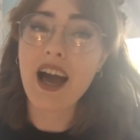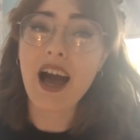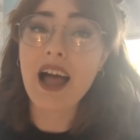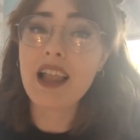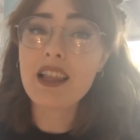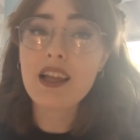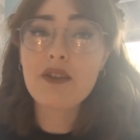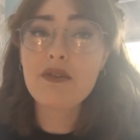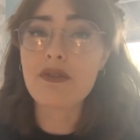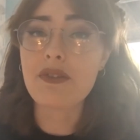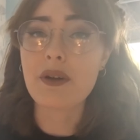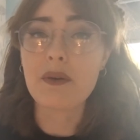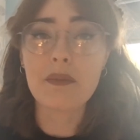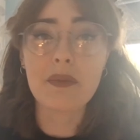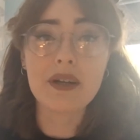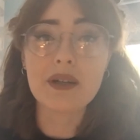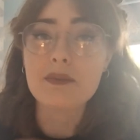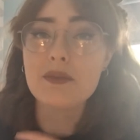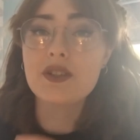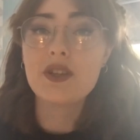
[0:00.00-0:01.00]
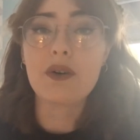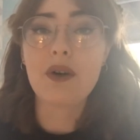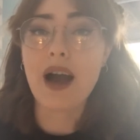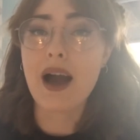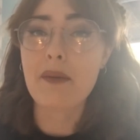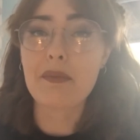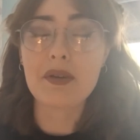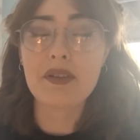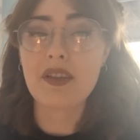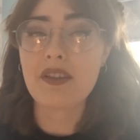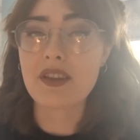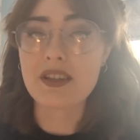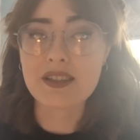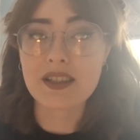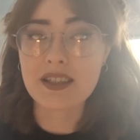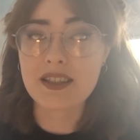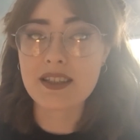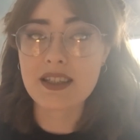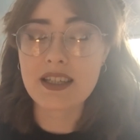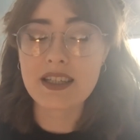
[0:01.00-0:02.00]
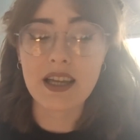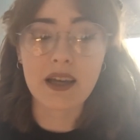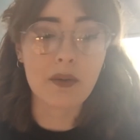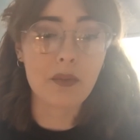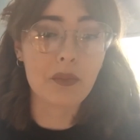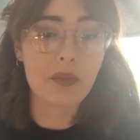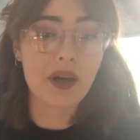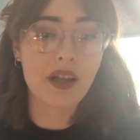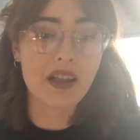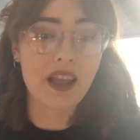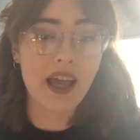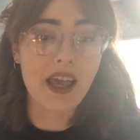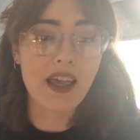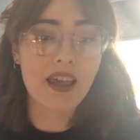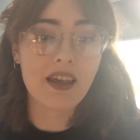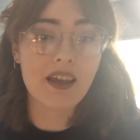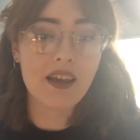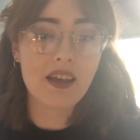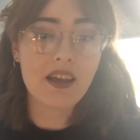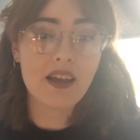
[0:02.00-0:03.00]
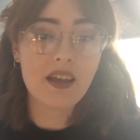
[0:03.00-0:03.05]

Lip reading: I love them and I'm so happy that they're succeeding, but like,